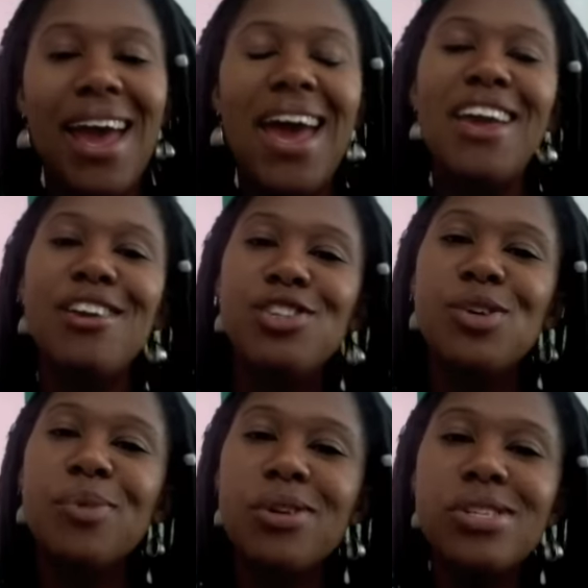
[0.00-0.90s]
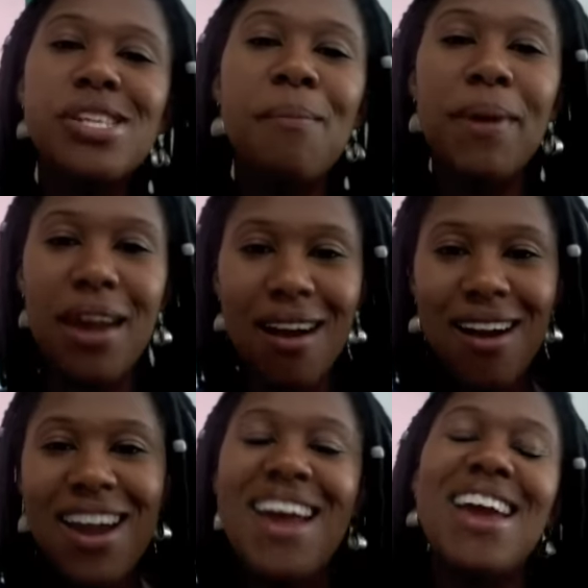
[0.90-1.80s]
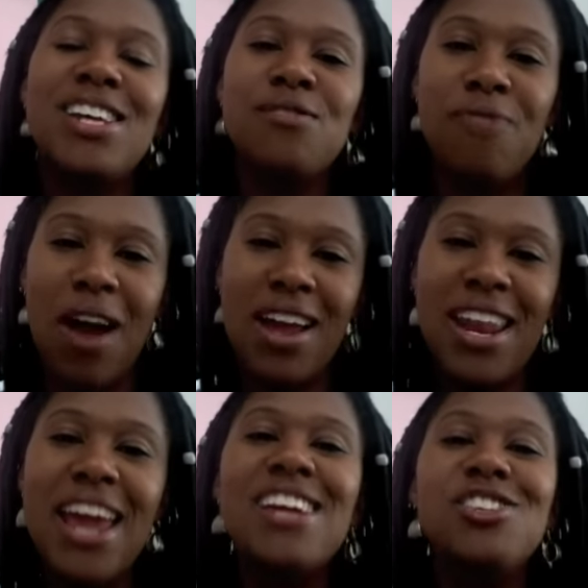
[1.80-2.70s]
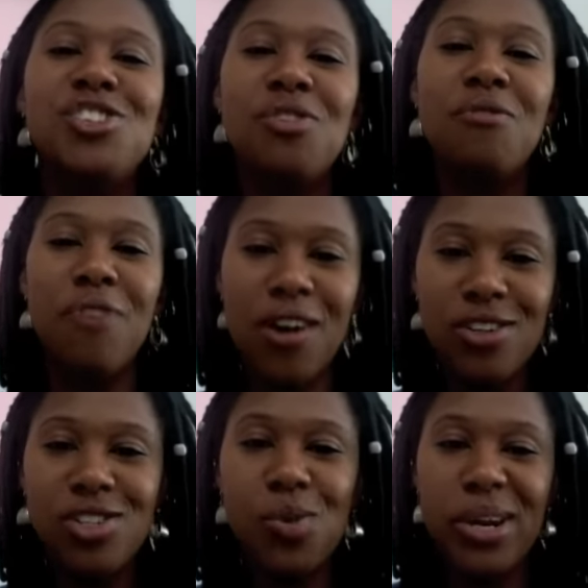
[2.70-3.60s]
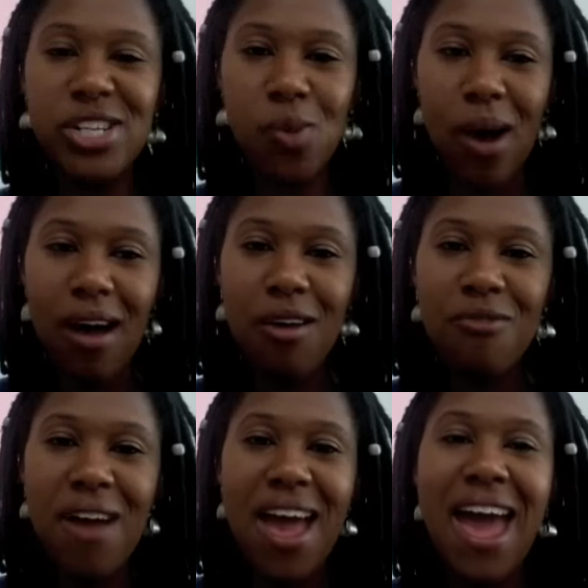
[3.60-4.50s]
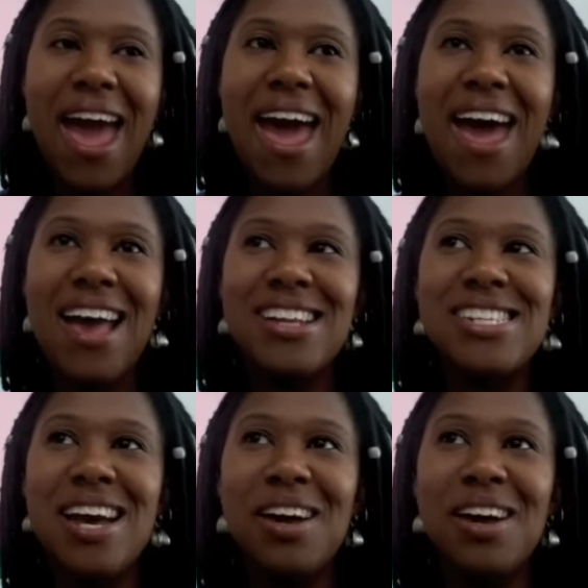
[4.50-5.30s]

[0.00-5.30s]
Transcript: Hey YouTubers, Timpy here. It's Friday, June 1st, 2012, and